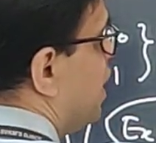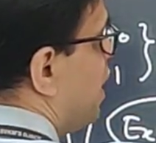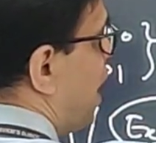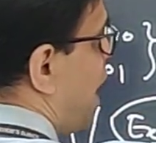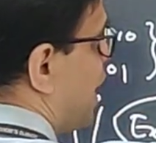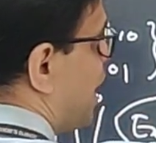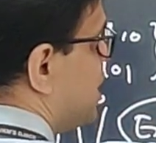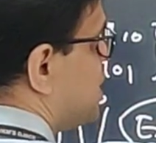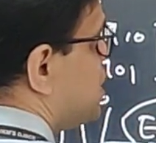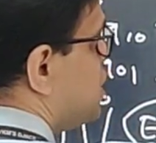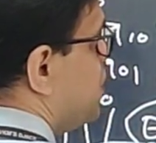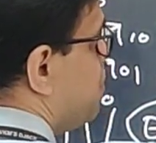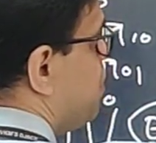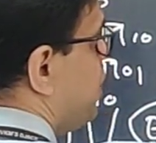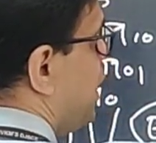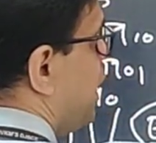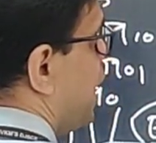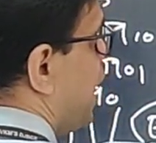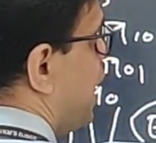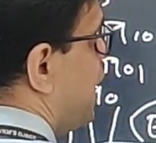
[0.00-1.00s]

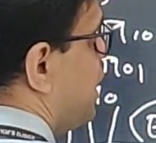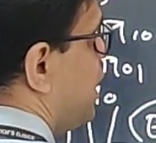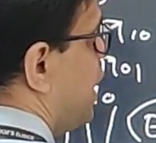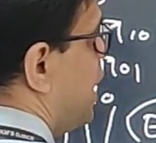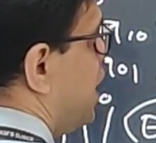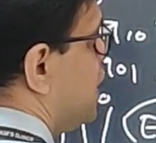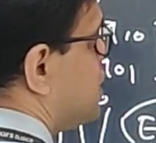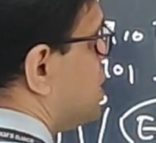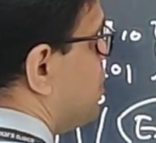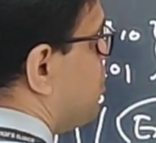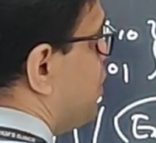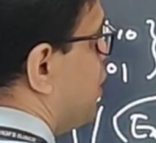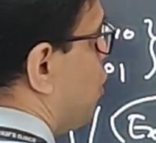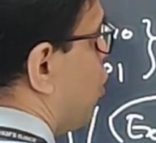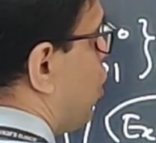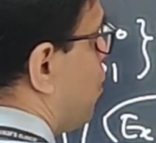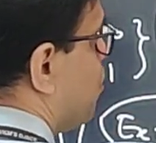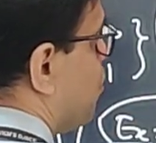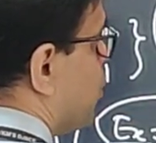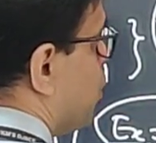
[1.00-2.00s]
RHCP and LHCP
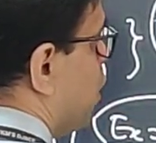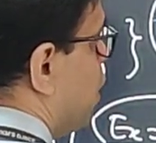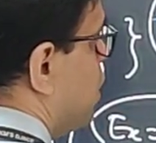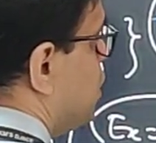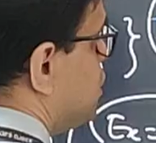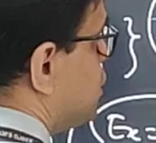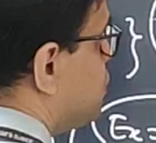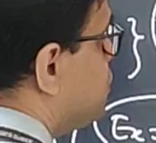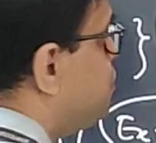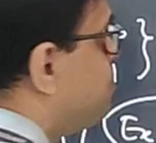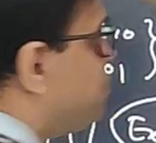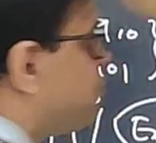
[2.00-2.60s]
components